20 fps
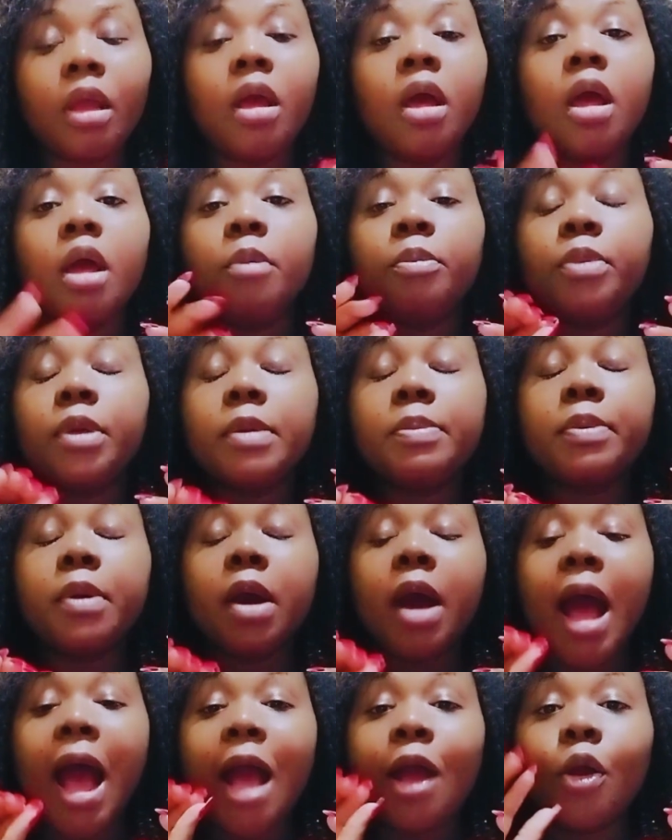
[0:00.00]
people
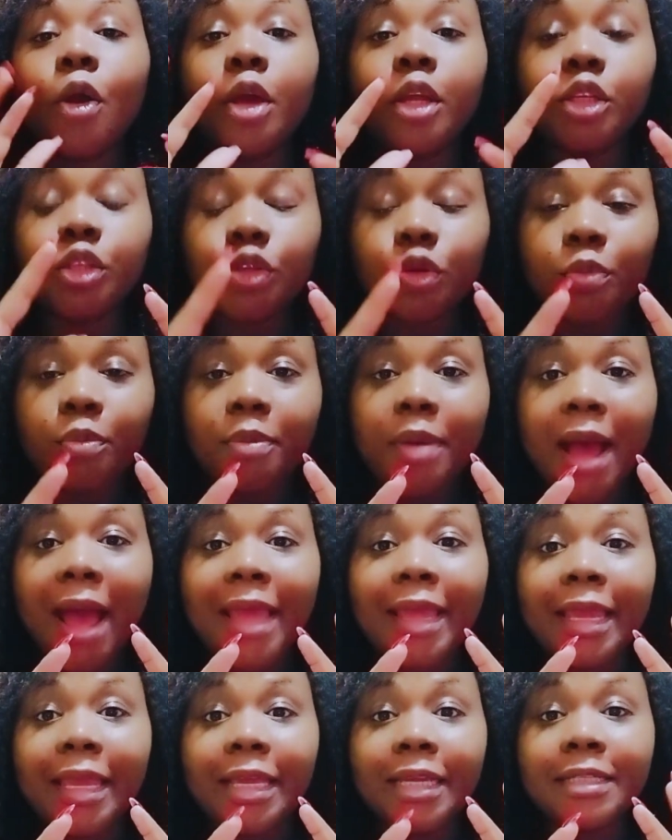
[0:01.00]
are going to buy
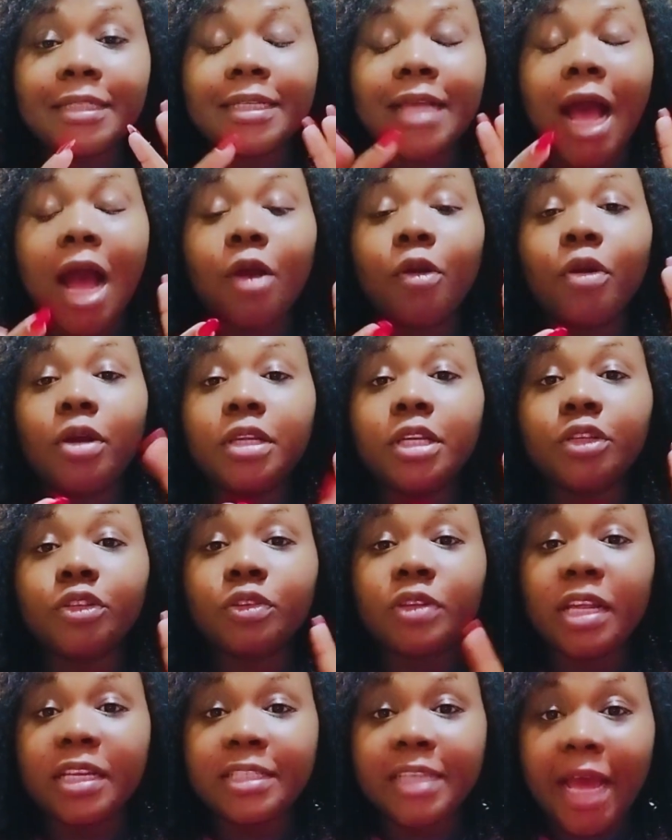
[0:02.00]
it according to the
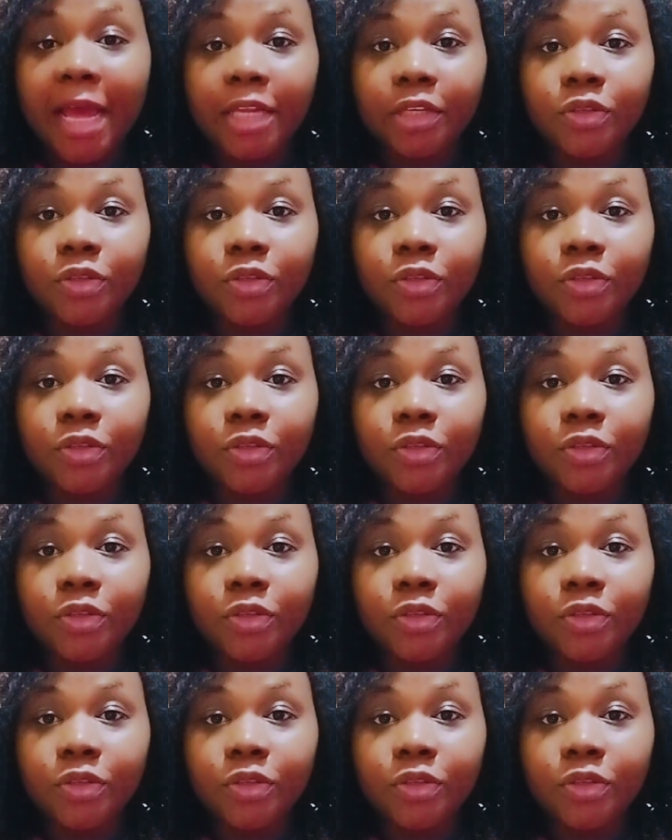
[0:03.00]
title.